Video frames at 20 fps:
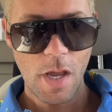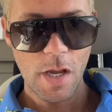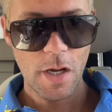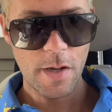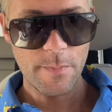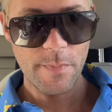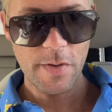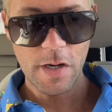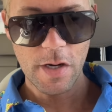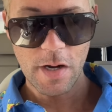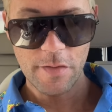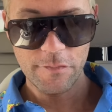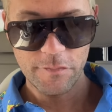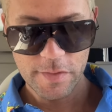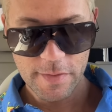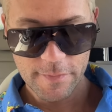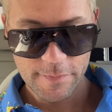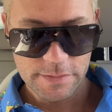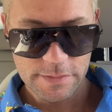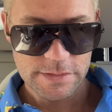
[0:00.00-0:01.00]
I got my
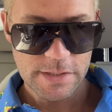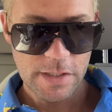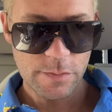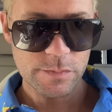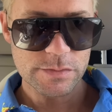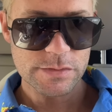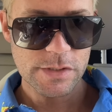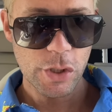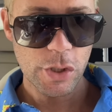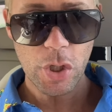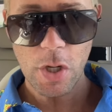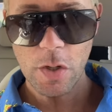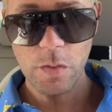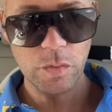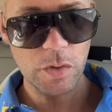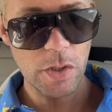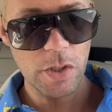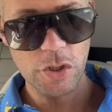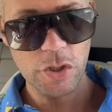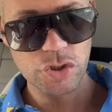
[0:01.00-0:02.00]
coffee and then Dad was like, oh,
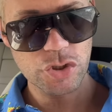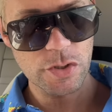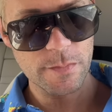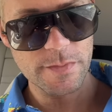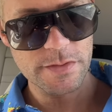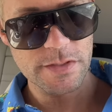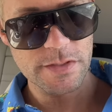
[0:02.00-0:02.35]
look, a German